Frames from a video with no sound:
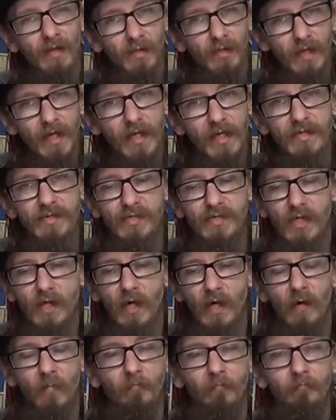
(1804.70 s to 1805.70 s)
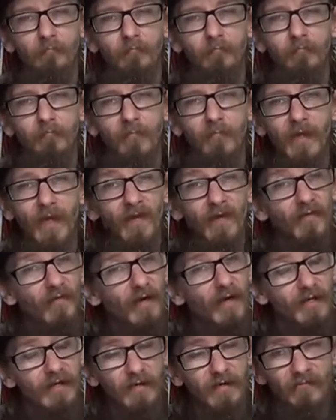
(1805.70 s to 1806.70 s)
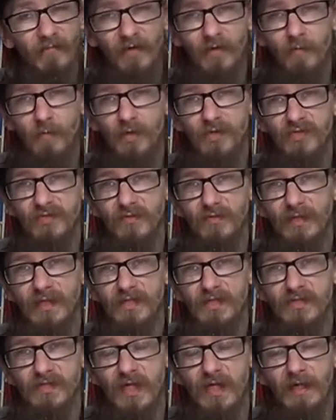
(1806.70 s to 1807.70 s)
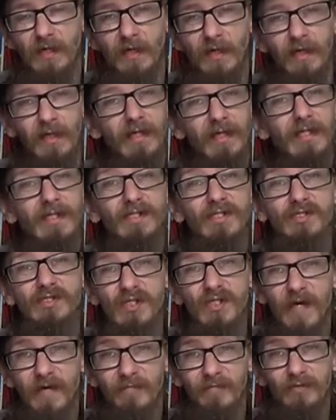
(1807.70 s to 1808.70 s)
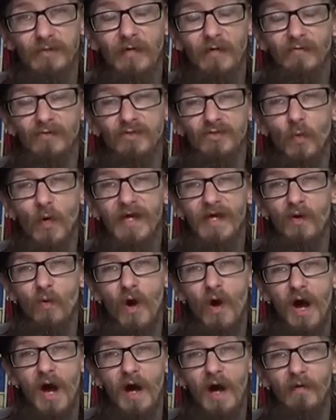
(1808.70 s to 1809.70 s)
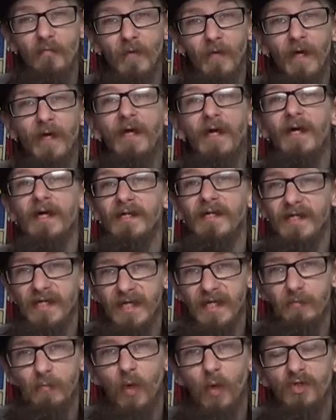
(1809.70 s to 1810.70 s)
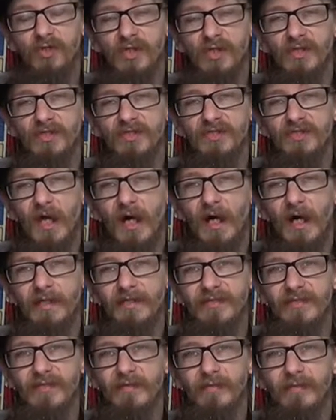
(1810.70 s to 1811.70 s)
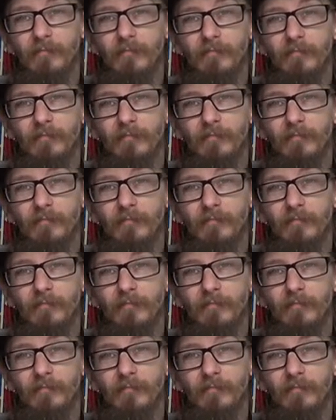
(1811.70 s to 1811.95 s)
Let us know. Thank you very much for listening. Safe travels where you are. Keep watching the skies.